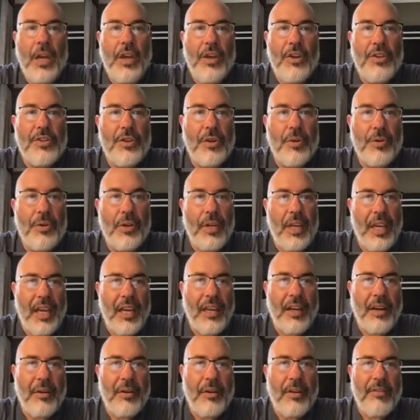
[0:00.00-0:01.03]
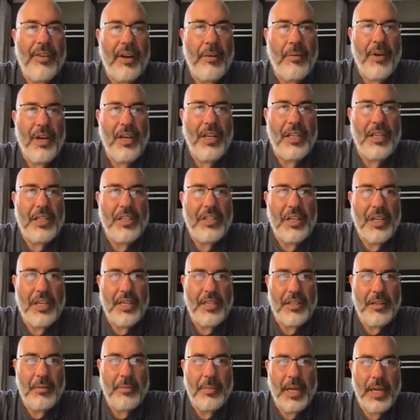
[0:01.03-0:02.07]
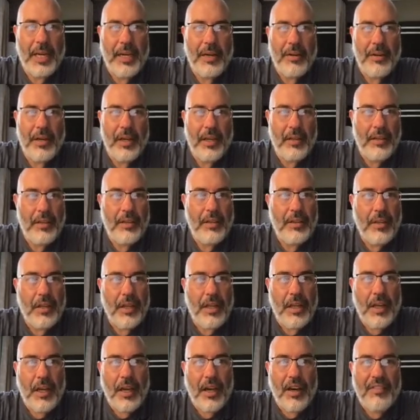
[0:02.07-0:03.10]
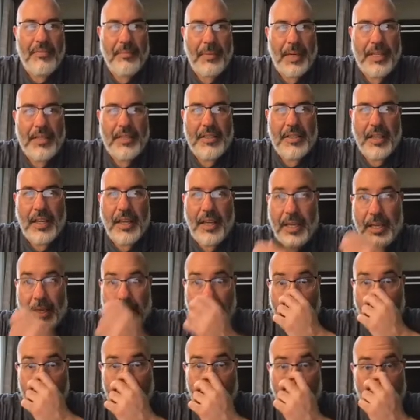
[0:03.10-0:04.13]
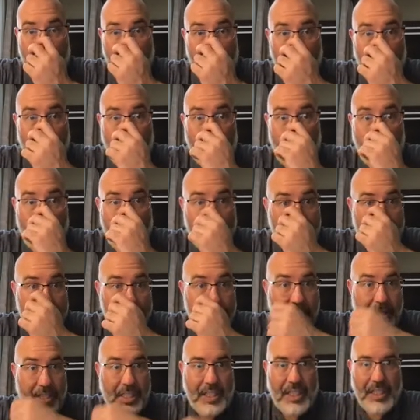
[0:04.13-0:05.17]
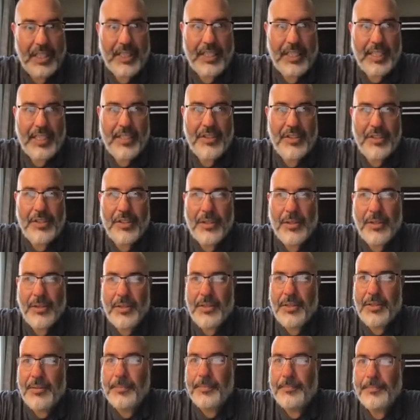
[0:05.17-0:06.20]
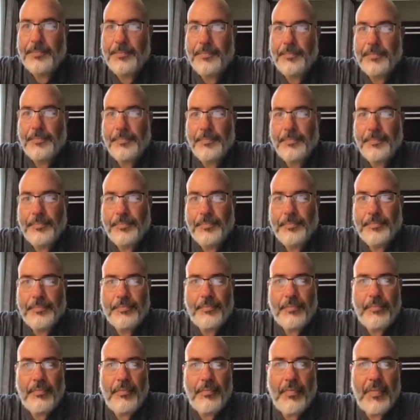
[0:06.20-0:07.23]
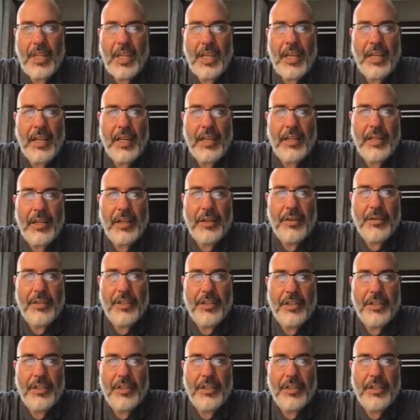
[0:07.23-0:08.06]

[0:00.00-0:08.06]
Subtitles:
So now, if I wanted to change the background of my slide, I could just go and select Insert. And I could go to